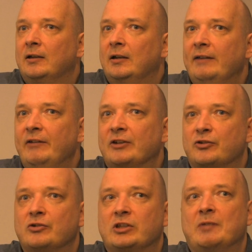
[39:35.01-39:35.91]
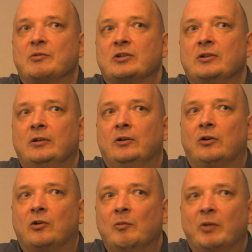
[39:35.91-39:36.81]
living systems
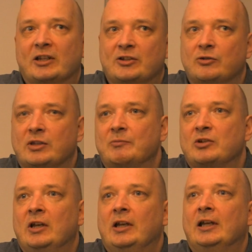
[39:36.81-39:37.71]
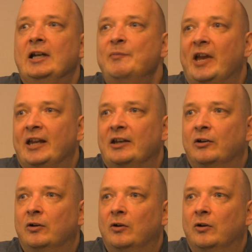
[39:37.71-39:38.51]
or complex systems remain